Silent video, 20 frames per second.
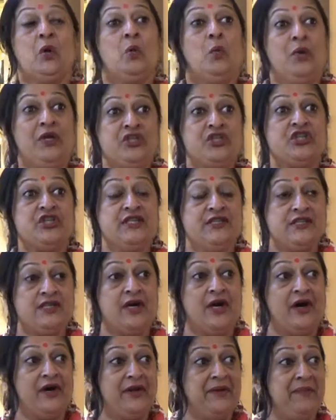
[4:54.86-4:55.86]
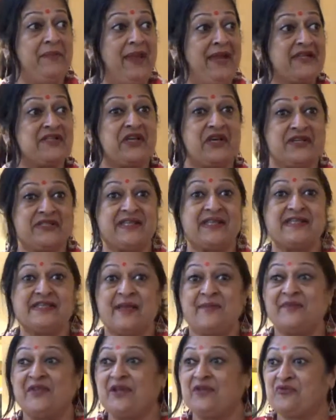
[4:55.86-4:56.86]
which in turn makes her say
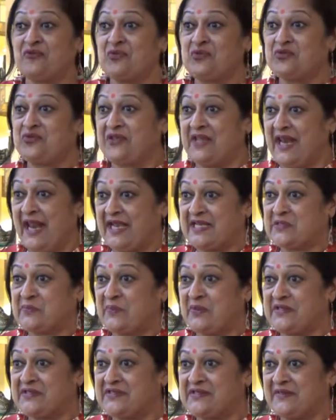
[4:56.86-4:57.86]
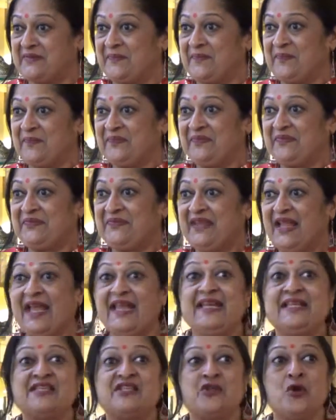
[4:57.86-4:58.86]
something rude to the next person, and
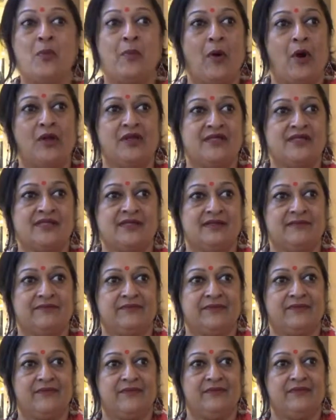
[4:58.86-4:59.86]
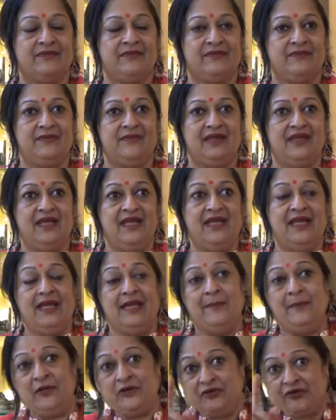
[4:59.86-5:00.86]
it snowballs.
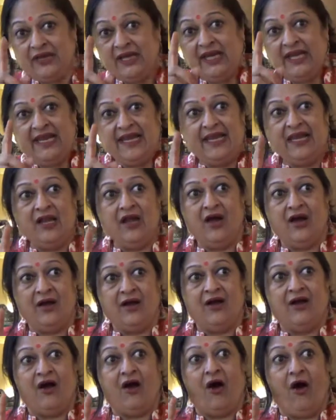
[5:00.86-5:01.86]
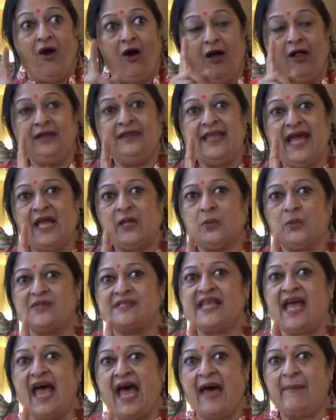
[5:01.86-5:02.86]
But really, all that
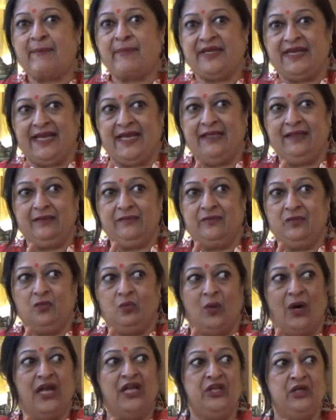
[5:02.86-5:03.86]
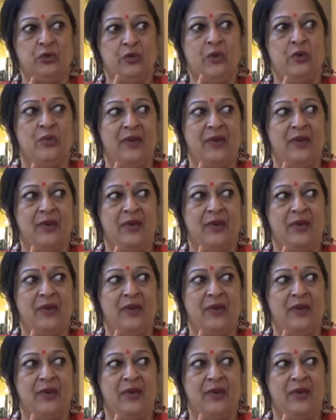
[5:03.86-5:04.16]
was happening while you were